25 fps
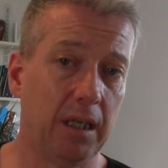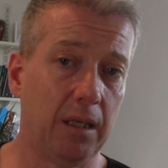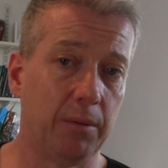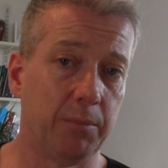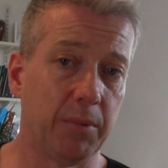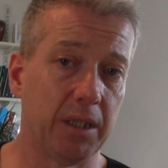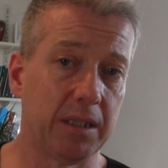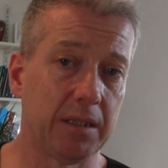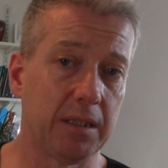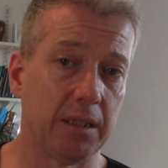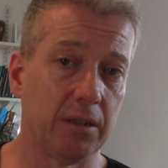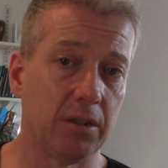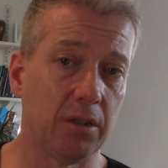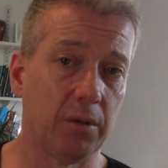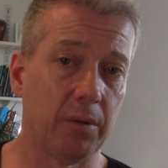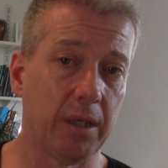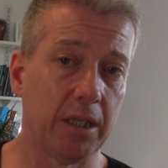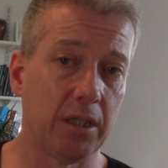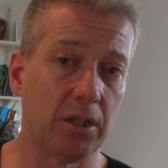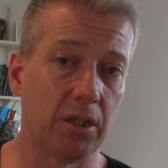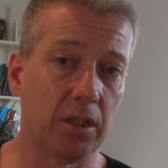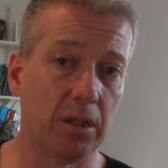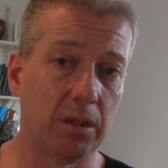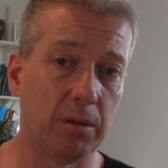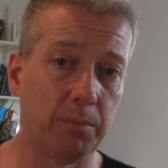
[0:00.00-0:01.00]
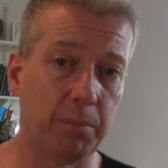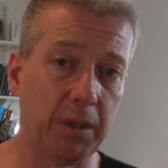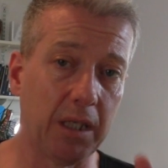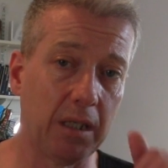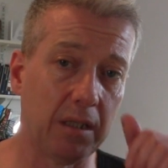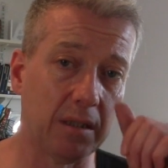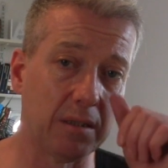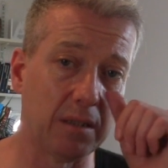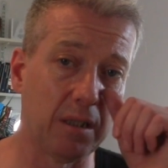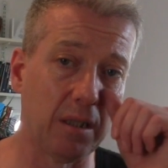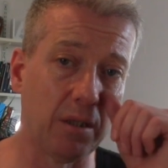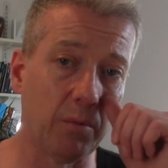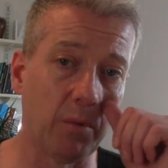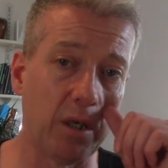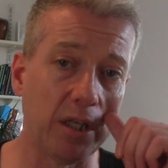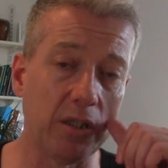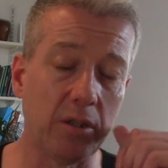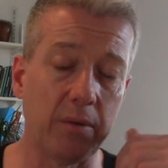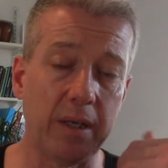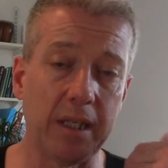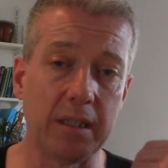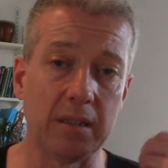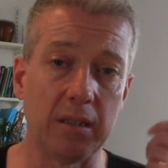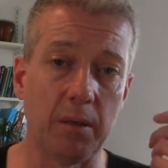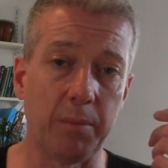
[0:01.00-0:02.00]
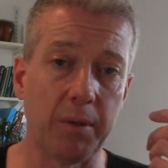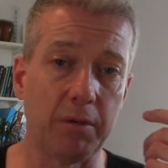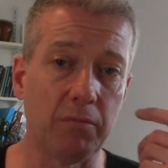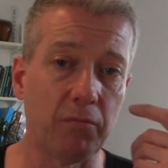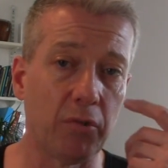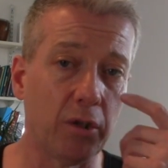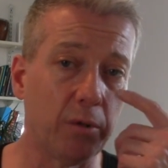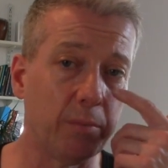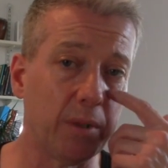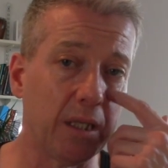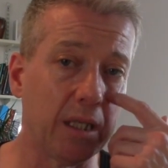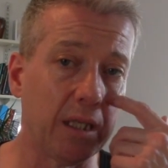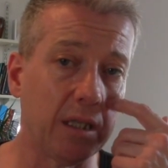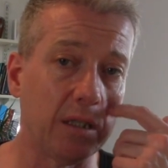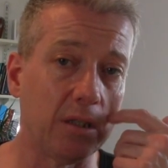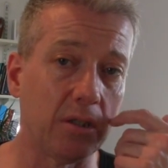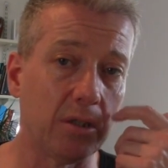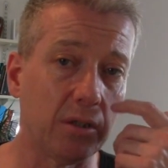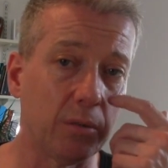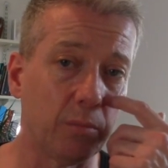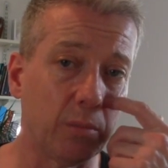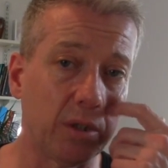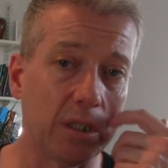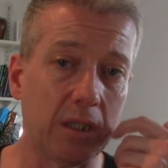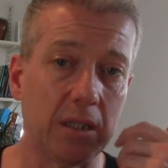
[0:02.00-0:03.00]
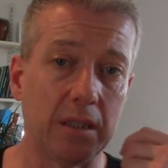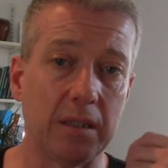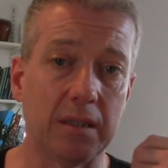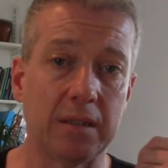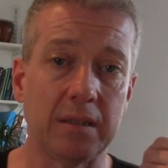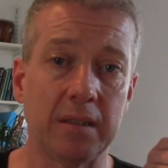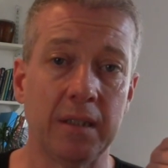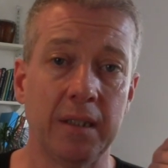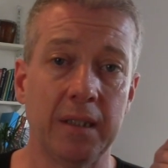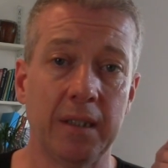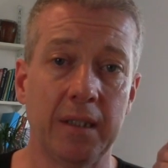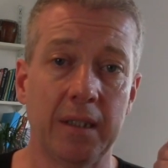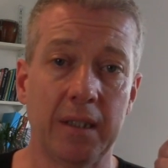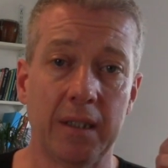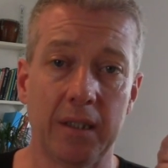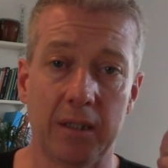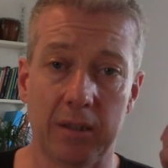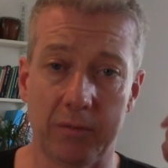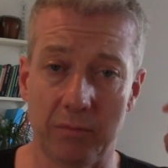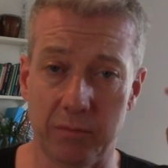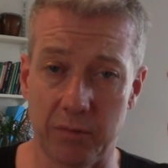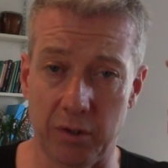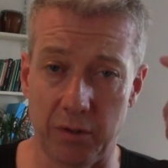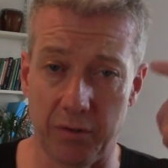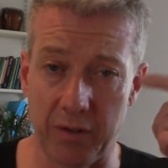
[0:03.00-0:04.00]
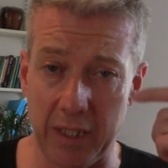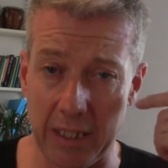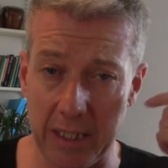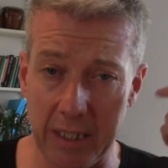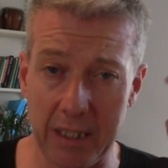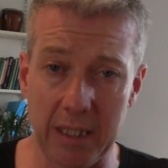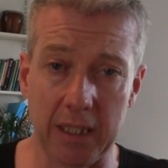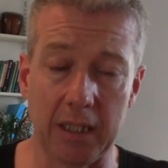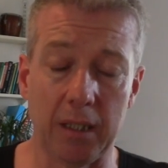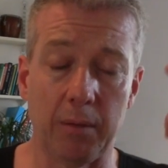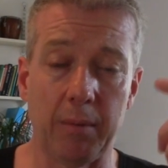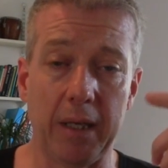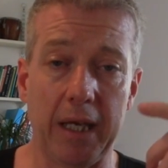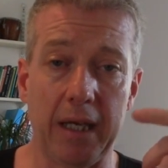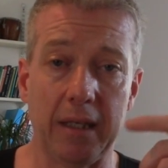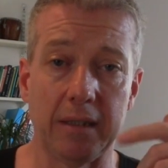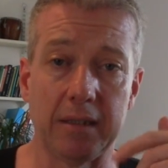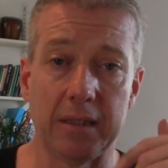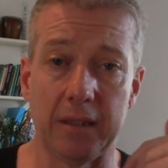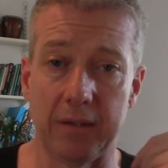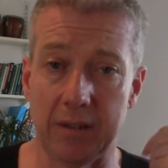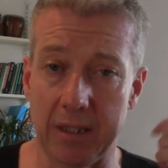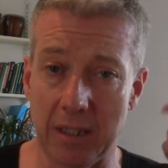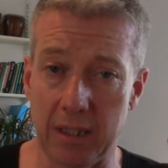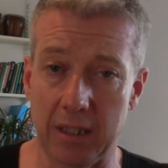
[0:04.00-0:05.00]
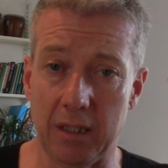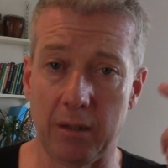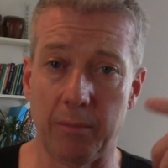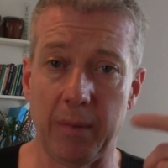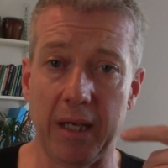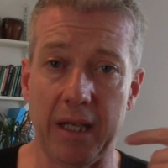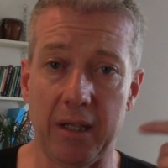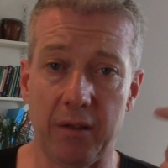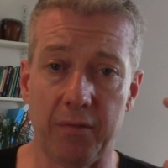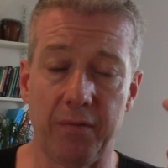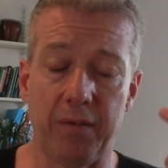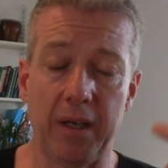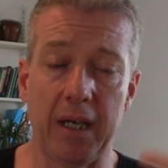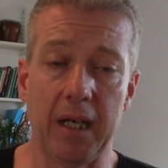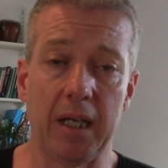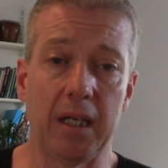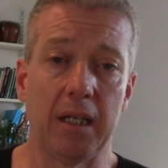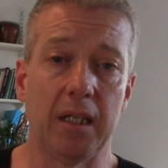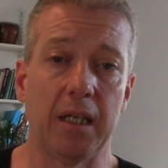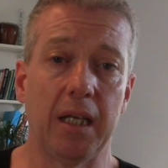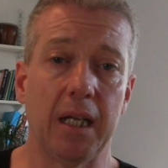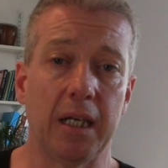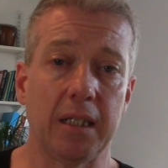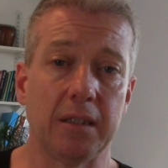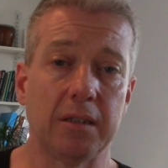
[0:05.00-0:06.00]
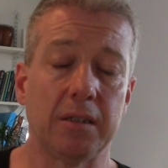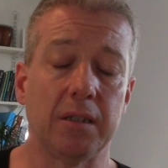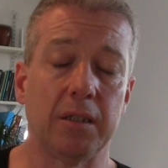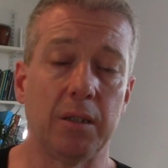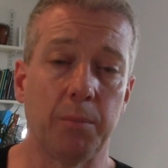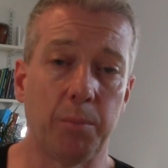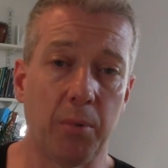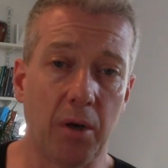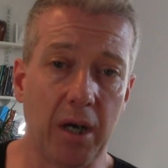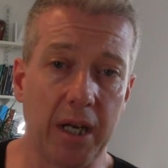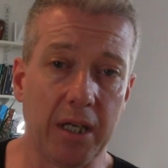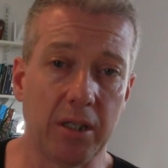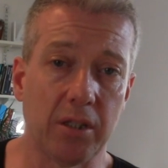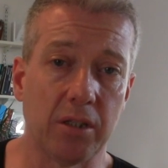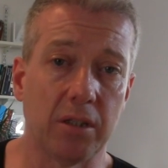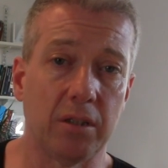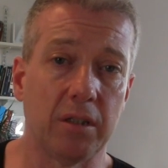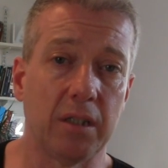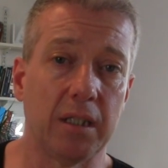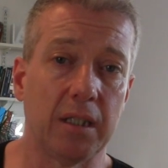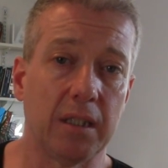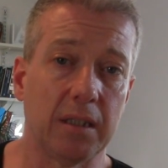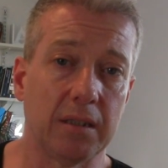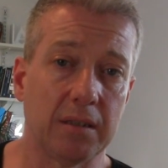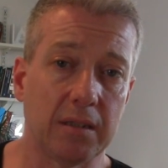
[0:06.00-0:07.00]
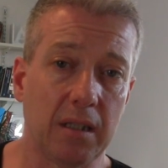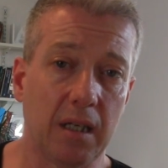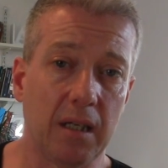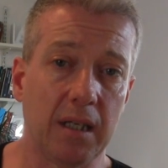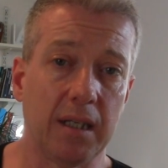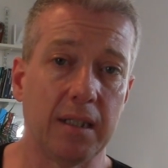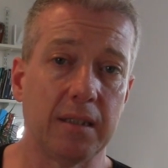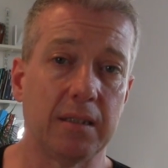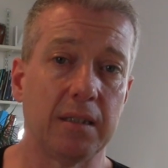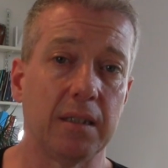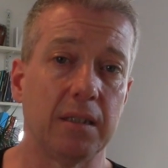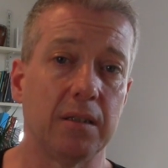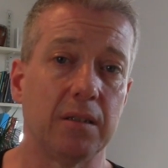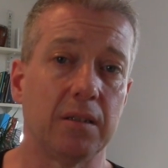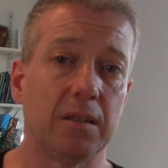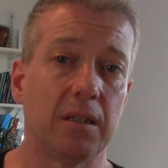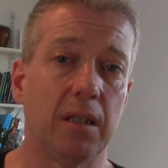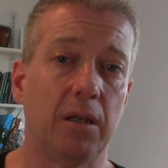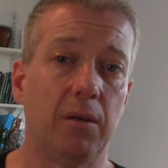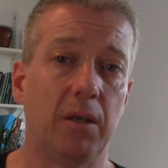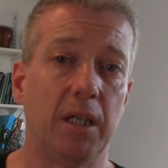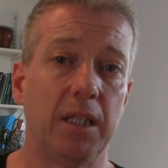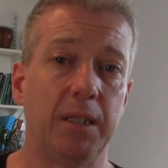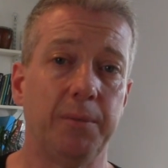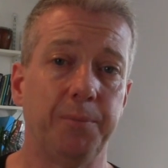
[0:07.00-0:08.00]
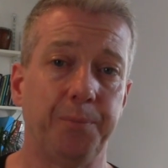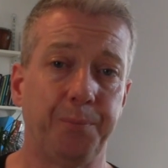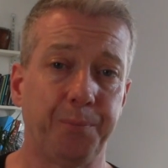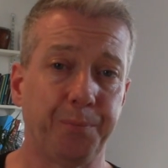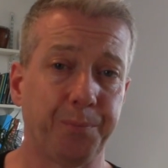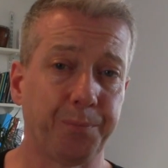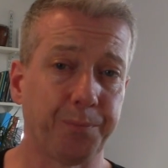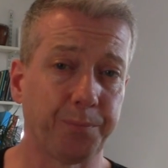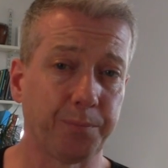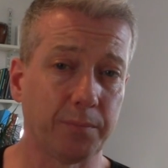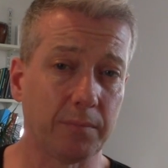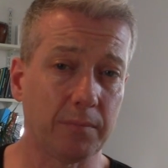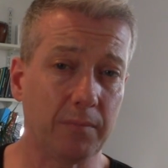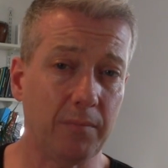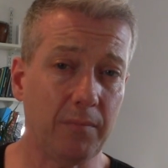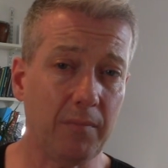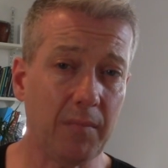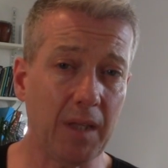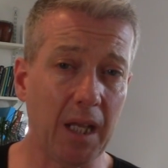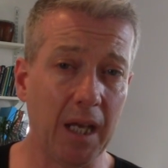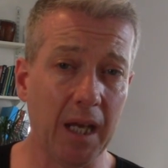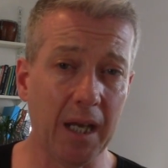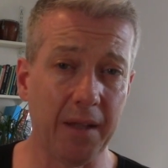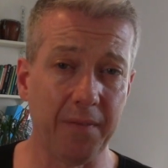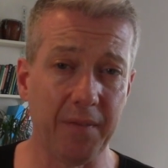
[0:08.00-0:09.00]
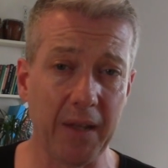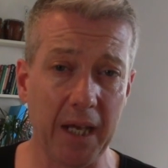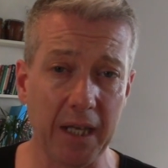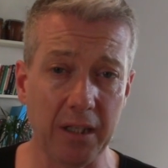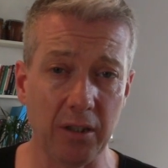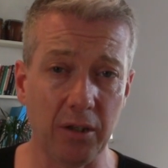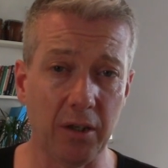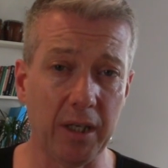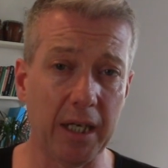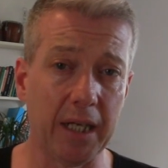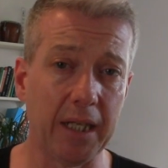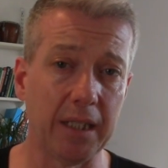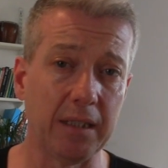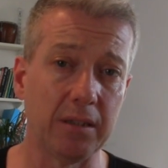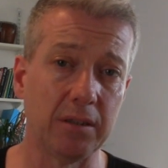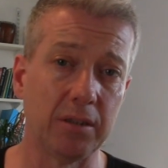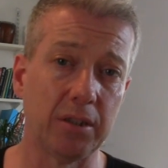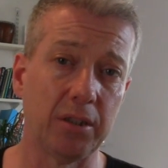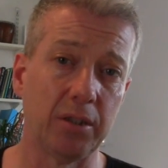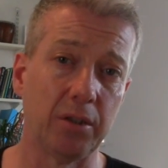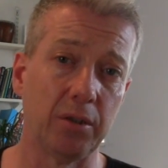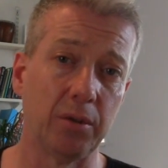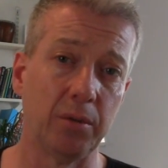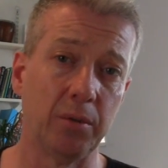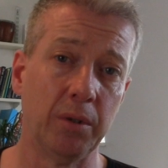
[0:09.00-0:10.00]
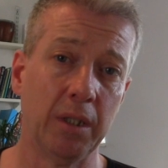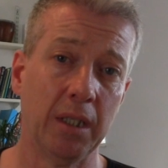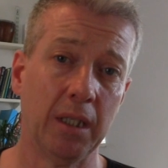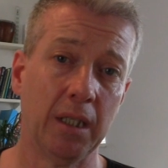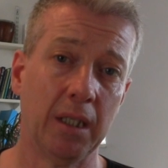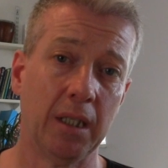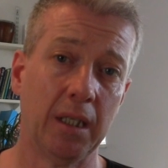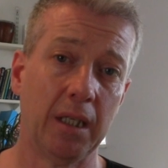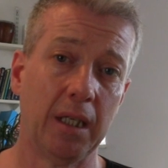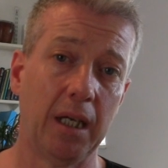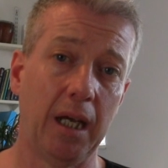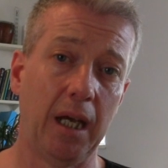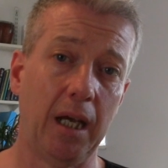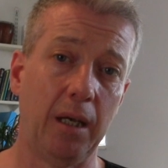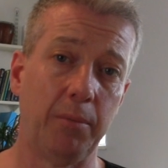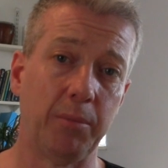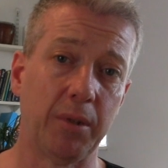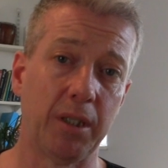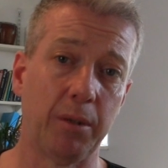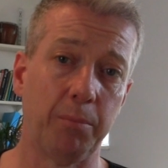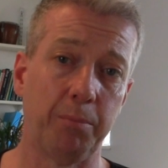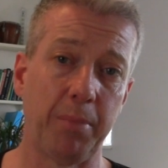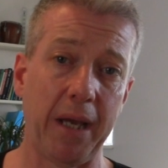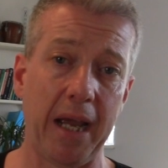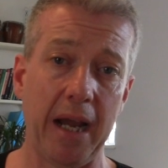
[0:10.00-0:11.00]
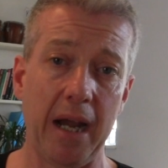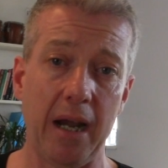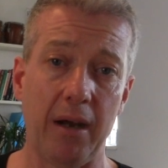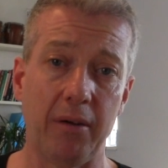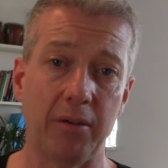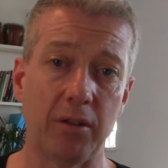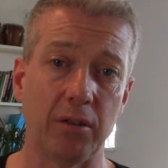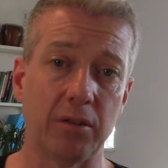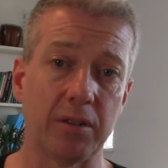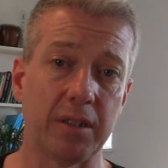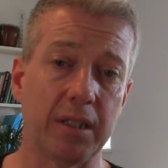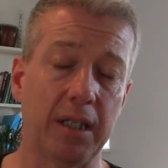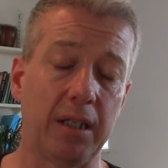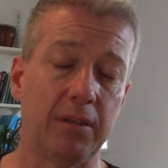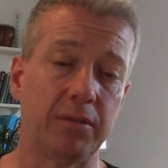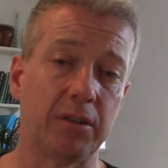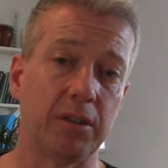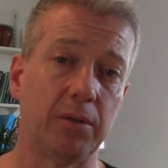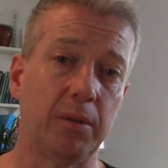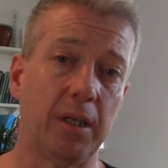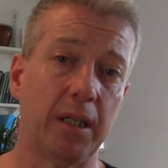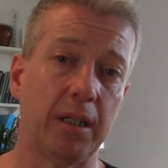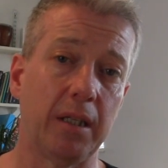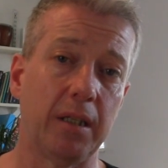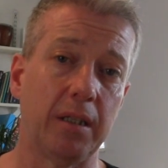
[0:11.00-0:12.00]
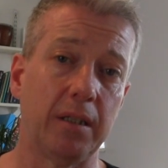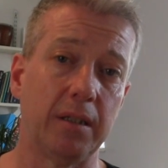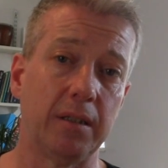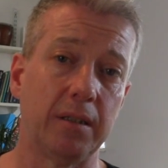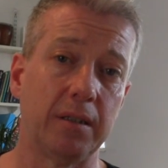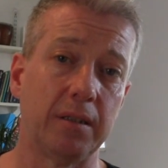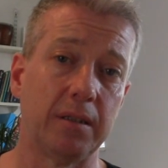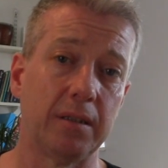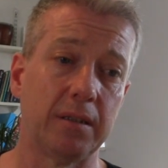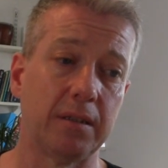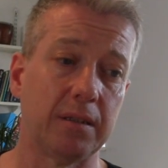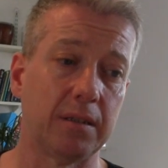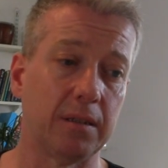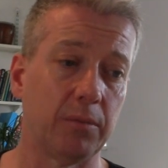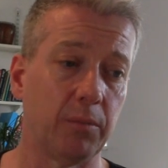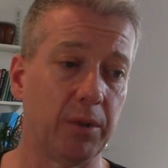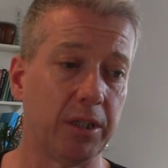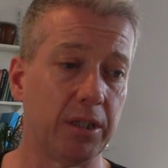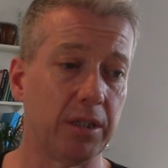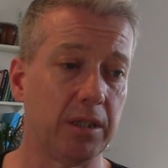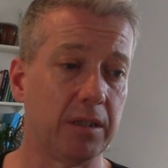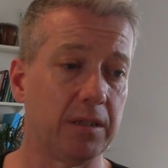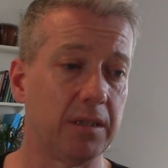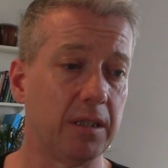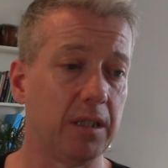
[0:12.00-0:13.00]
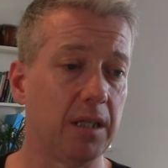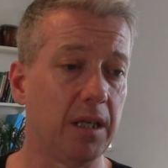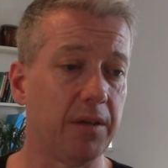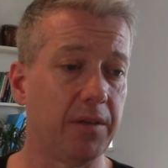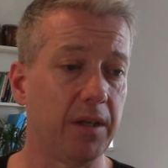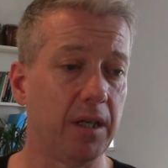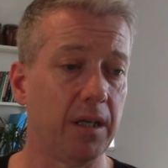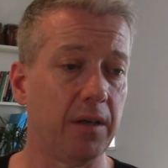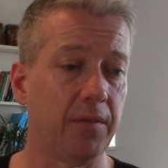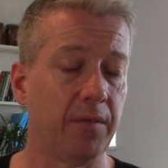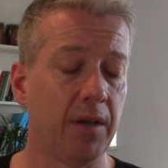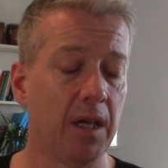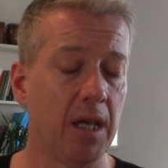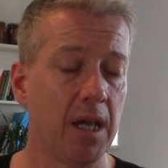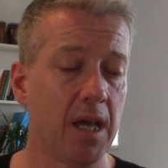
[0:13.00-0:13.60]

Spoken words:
the situation, because otherwise you end up in rumination, which is you're thinking about it, thinking about the failure, you get into depression and anxiety and so on. And then you get into comparing yourself to others, which is another